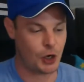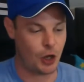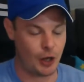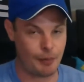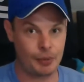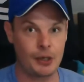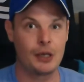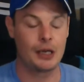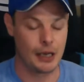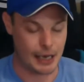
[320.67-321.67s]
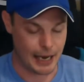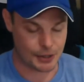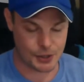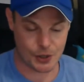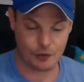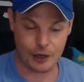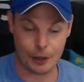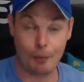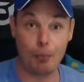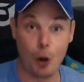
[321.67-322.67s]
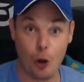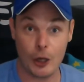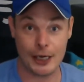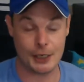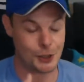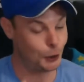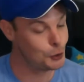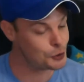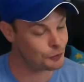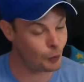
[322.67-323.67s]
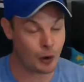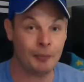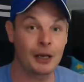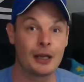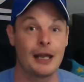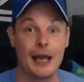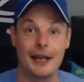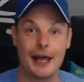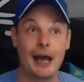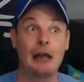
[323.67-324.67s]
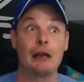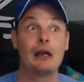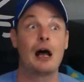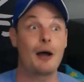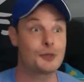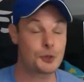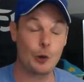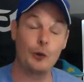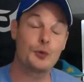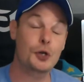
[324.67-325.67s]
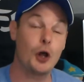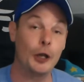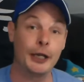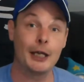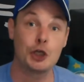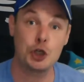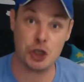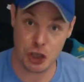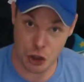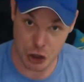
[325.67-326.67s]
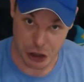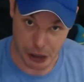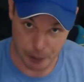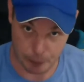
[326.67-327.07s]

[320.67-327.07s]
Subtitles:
it all up and serve it in a bowl in its loose form. And that, I was told, was called chi-chi.